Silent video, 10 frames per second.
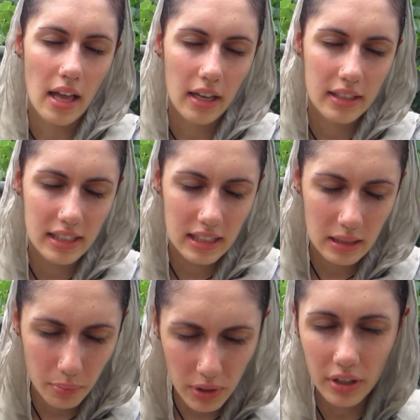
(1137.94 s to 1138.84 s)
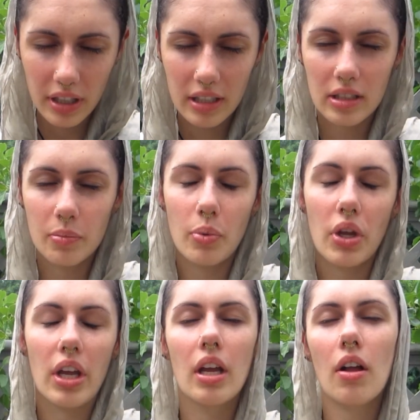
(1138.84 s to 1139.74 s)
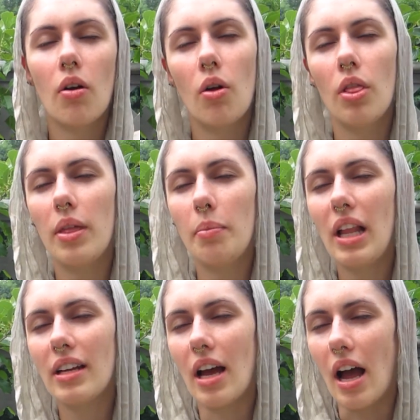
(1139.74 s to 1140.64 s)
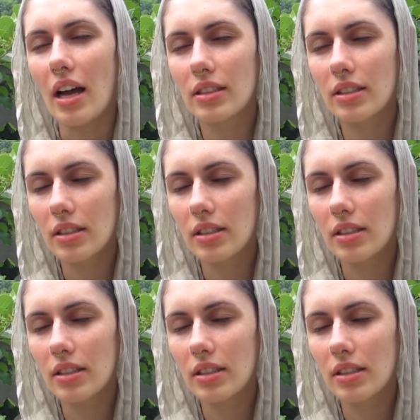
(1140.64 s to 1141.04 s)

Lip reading: experience being on the planet.